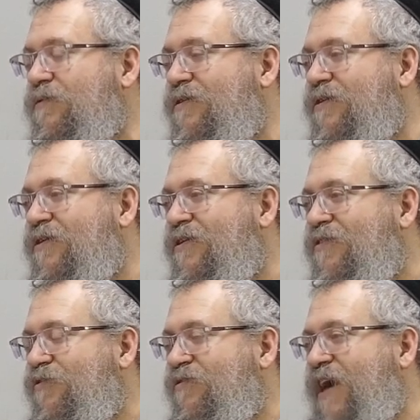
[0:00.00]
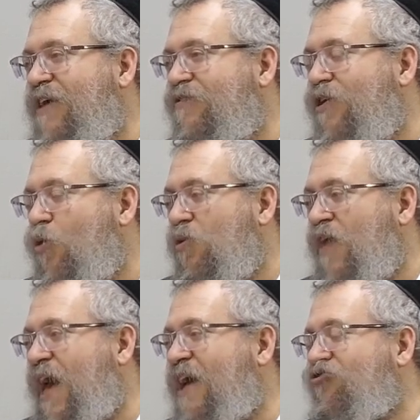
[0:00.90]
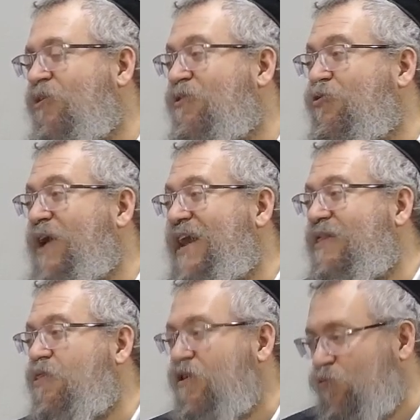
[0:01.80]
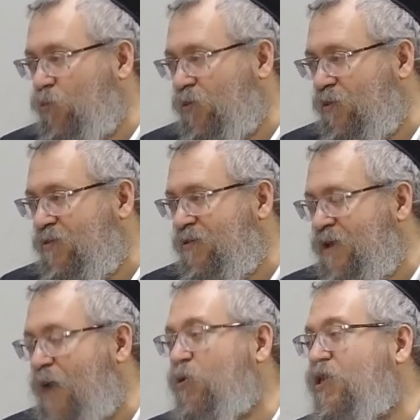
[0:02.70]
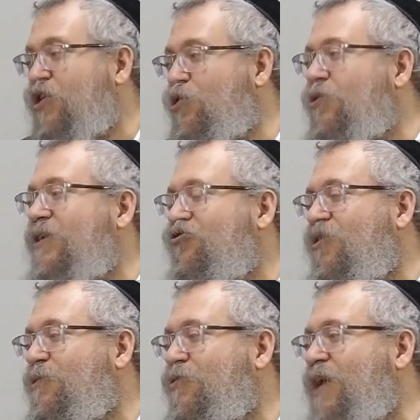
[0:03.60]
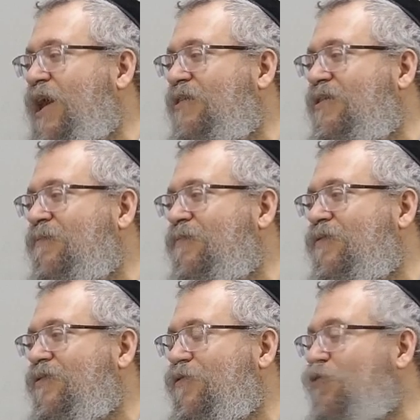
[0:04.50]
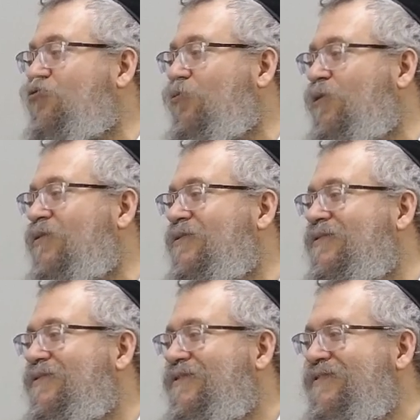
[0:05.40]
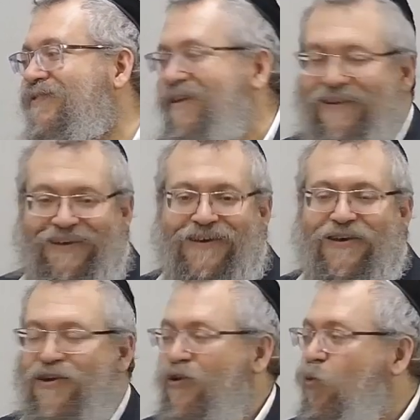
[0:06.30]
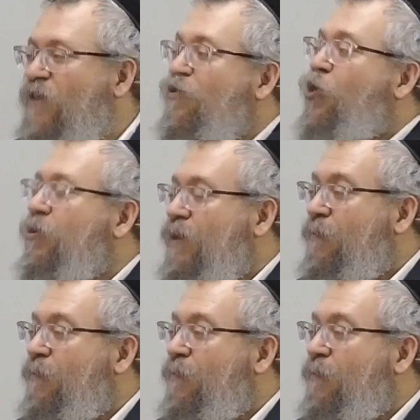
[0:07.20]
the writer wrote very bekitzer, very concentrated. The Mittler Rebbe's version, for example, is always more berchayves hanor. Mittler Rebbe is the bina of